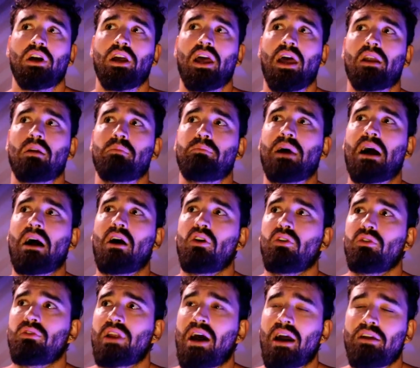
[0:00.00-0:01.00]
at
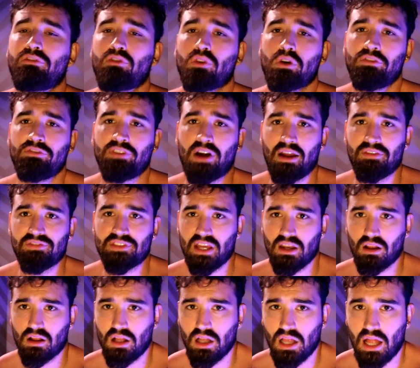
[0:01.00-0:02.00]
about 9.45
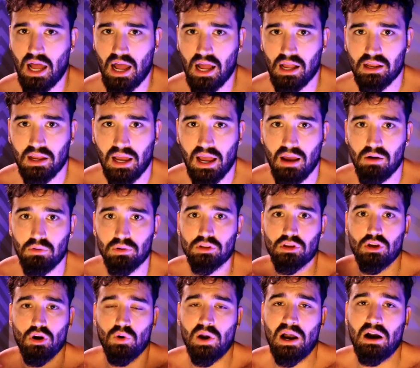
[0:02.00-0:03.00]
10 o'clock i
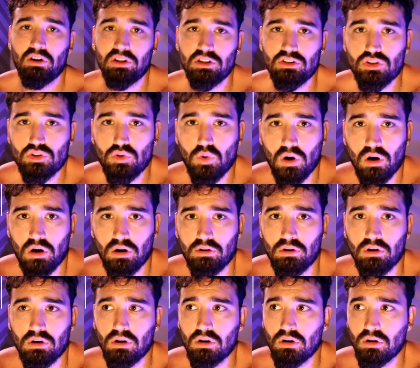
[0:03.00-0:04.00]
would go out into
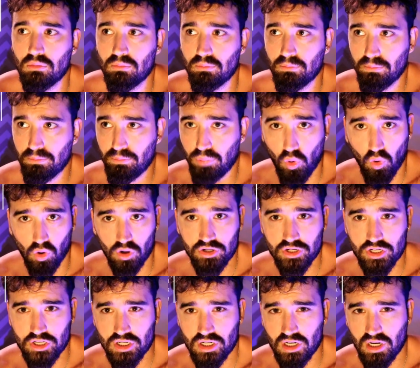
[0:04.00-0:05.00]
our
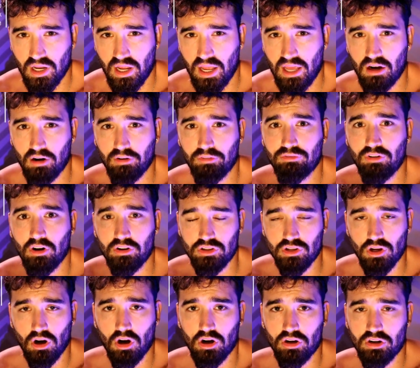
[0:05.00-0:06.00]
porch and our front
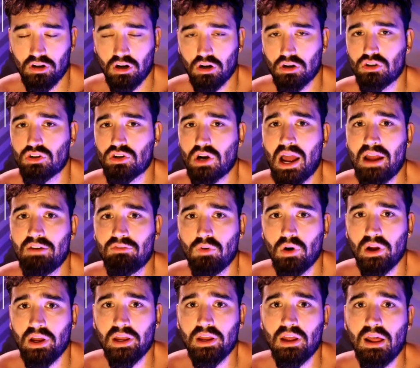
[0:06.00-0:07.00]
yard and our
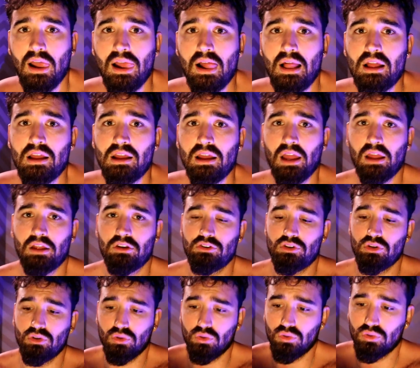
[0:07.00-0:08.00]
driveway and
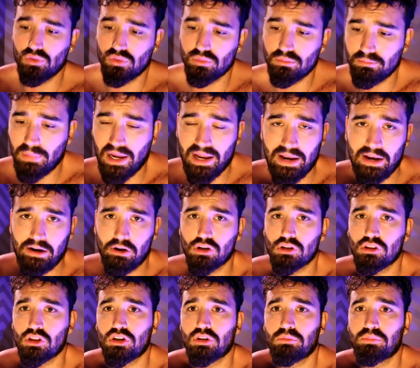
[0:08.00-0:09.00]
do my air
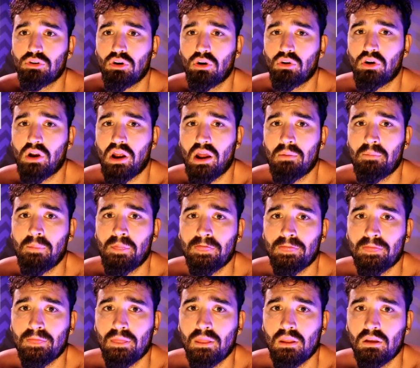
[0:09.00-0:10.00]
alert program,
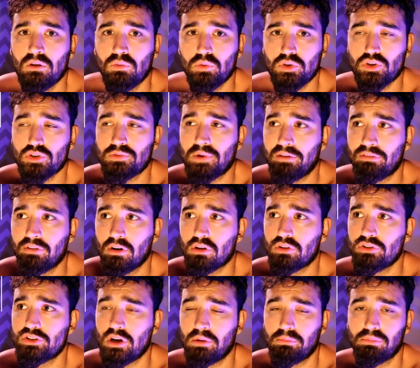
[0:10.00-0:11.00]
which was my
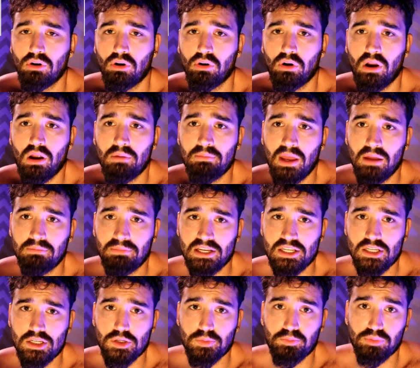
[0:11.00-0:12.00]
vertical jump program, and my
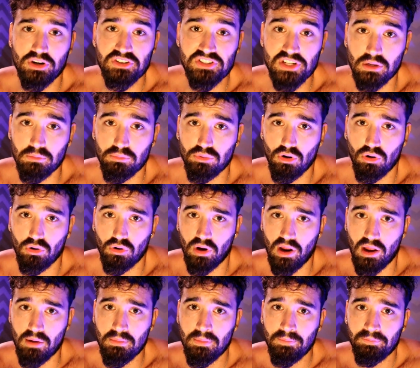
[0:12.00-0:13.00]
sprinting
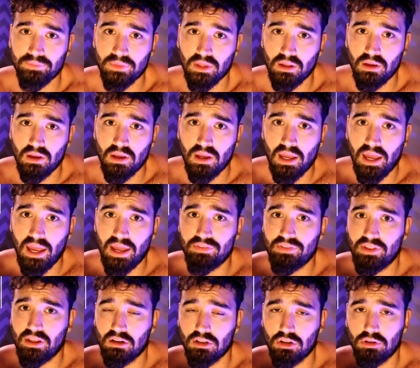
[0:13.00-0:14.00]
program,
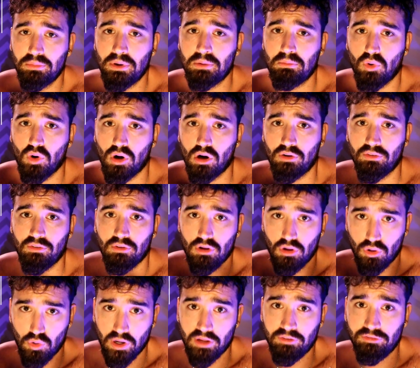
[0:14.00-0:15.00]
and then a little bit more
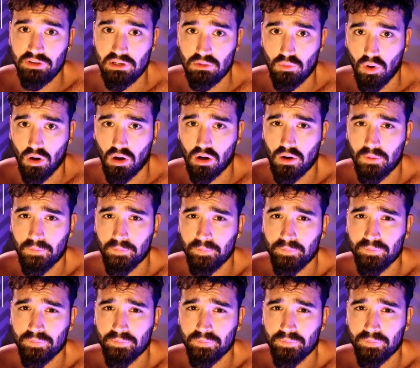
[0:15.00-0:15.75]
quick feet work.